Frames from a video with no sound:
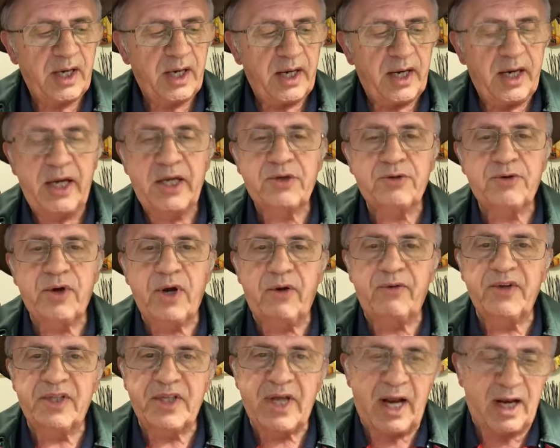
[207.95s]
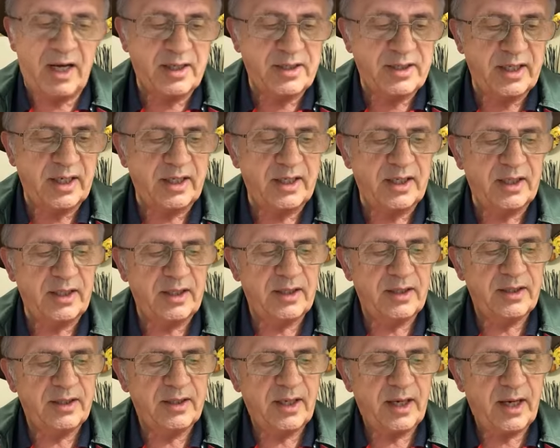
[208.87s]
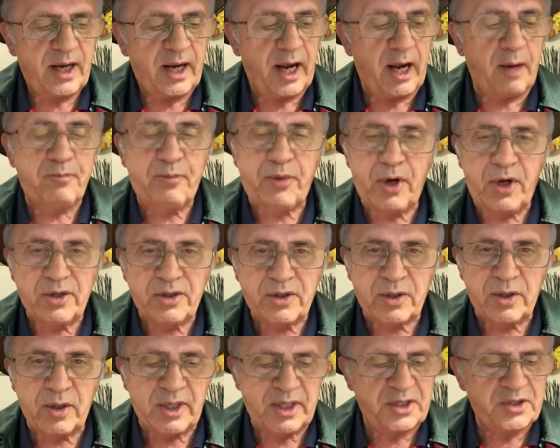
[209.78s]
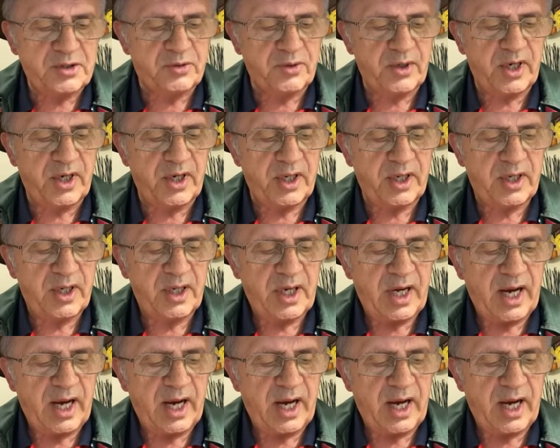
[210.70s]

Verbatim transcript: history of Italian singing, our personal history,